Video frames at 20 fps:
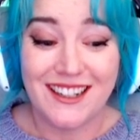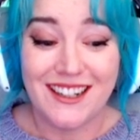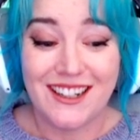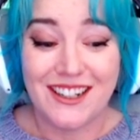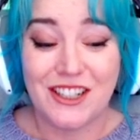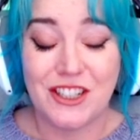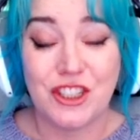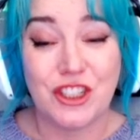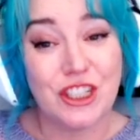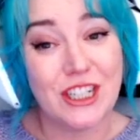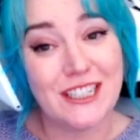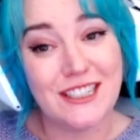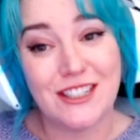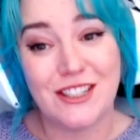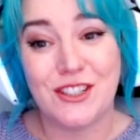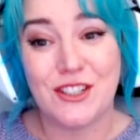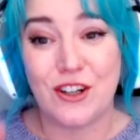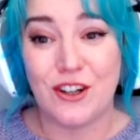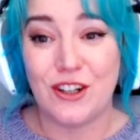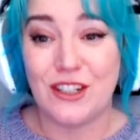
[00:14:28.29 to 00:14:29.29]
because Jason's
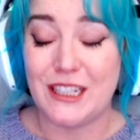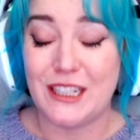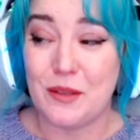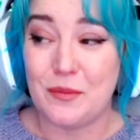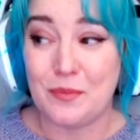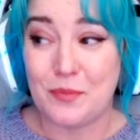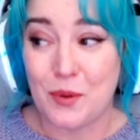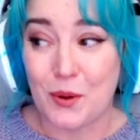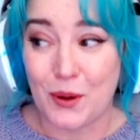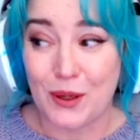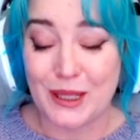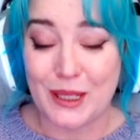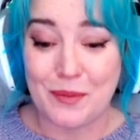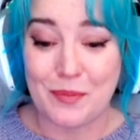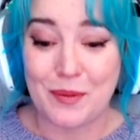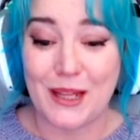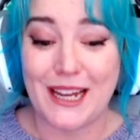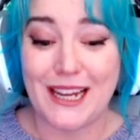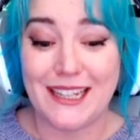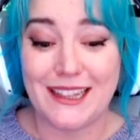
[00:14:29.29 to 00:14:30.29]
currently poorly
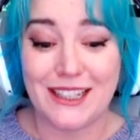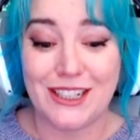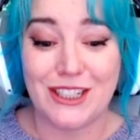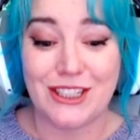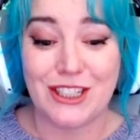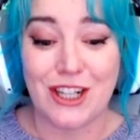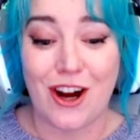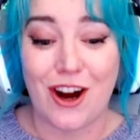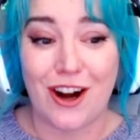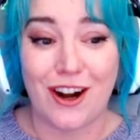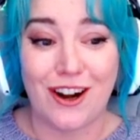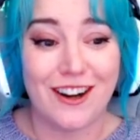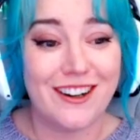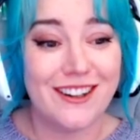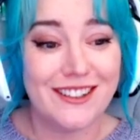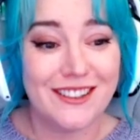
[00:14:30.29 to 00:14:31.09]
playing the guitar.